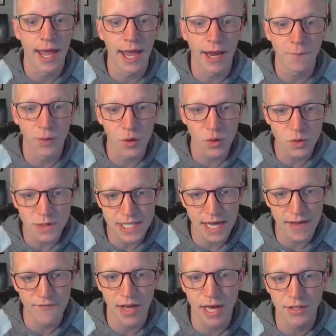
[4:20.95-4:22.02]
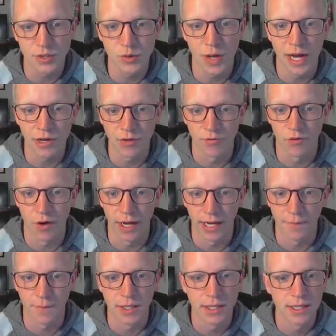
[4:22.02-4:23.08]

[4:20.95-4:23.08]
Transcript: and pulls that value out of RAM.